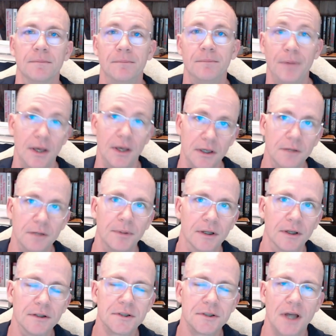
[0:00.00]
paying your
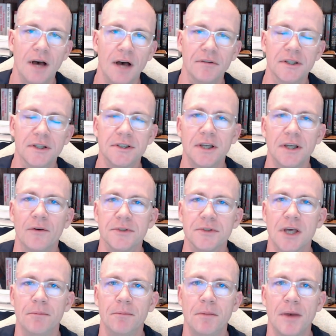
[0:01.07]
bills. Obviously, always
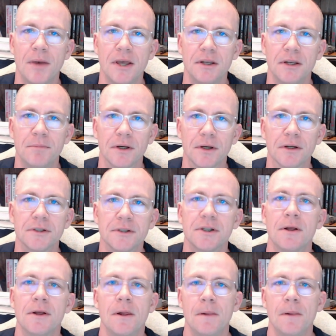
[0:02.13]
got to be paying your bills,
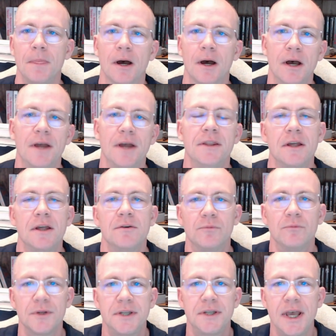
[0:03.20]
and then
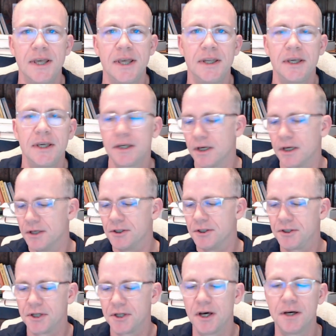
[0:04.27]
retaining
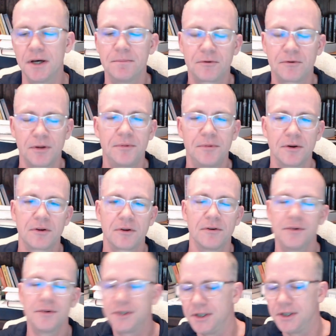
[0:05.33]
some
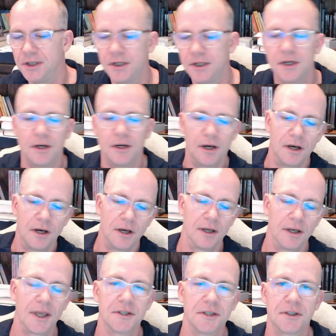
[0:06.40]
cryptocurrency
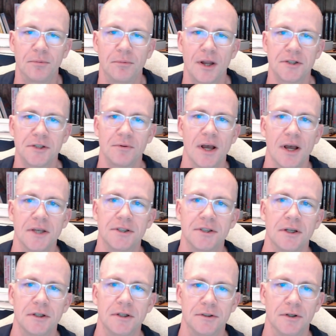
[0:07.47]
against the price rise.
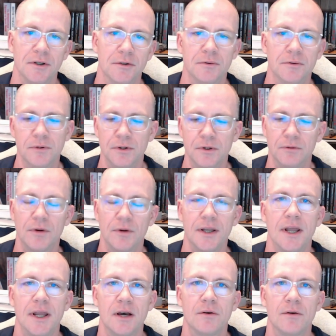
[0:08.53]
So right
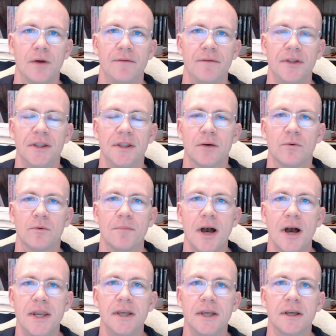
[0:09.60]
now, everything that we're
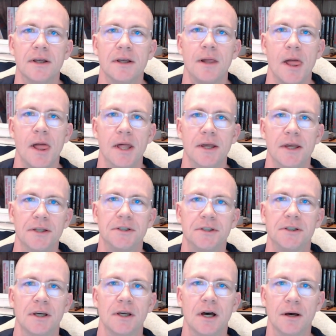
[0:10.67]
mining,
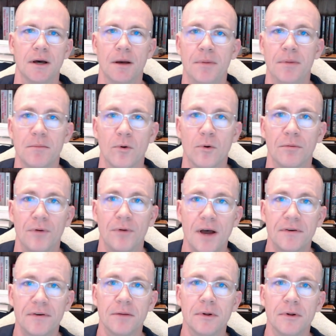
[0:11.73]
it's a bit more
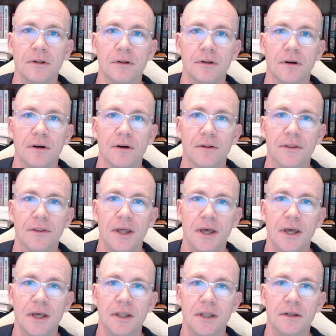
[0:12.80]
profitable
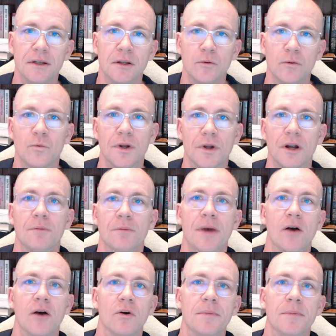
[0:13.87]
than what our
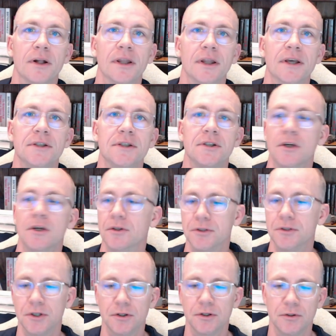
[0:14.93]
power bill is.
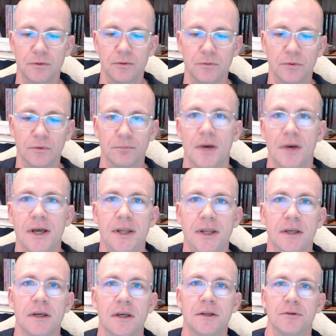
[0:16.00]
So we're
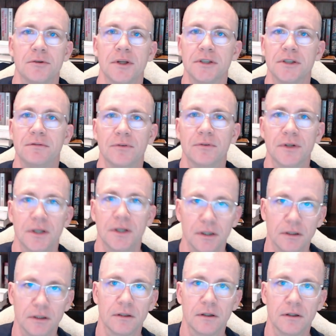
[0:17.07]
mining,
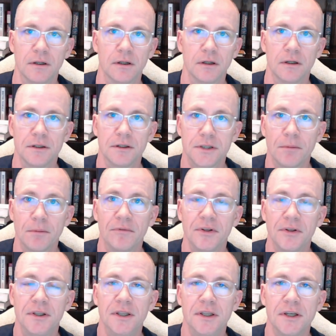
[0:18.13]
transferring some of it
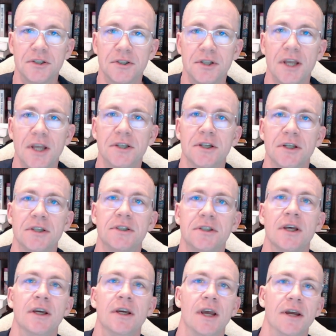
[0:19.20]
to the exchanges,
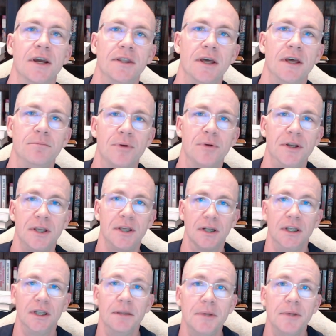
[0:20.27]
and then putting in
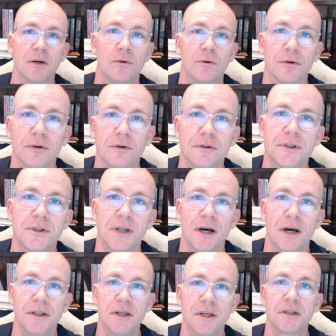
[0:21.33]
limit orders
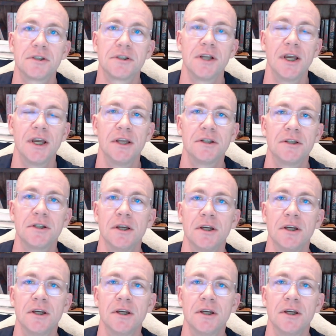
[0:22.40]
on the exchange